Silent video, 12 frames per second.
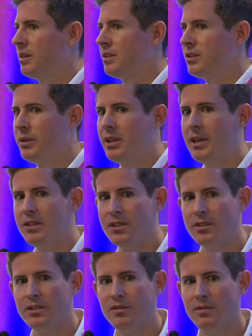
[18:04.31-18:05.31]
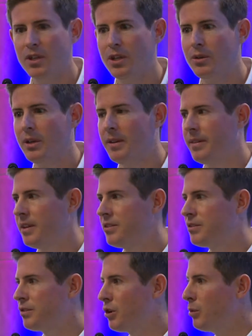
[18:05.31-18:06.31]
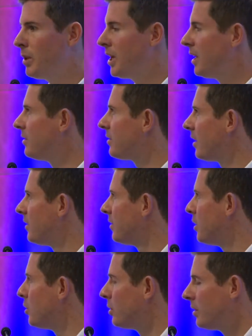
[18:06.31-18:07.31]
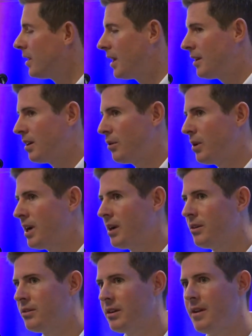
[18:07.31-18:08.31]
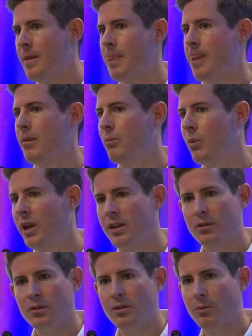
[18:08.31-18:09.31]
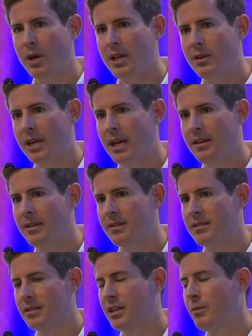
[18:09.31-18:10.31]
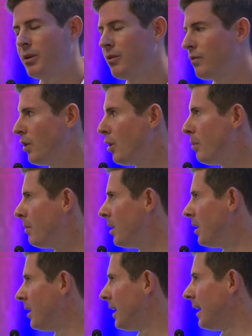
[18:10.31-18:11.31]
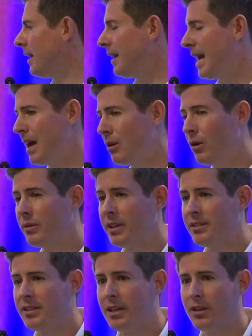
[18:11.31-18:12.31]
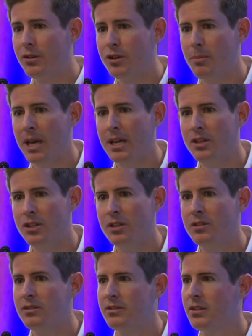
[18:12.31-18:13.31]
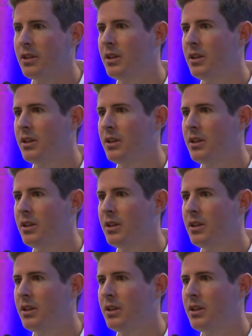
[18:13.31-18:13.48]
So again, just a few. There's so many insights that you can get around where your candidates are coming from, how long they're staying on your pages.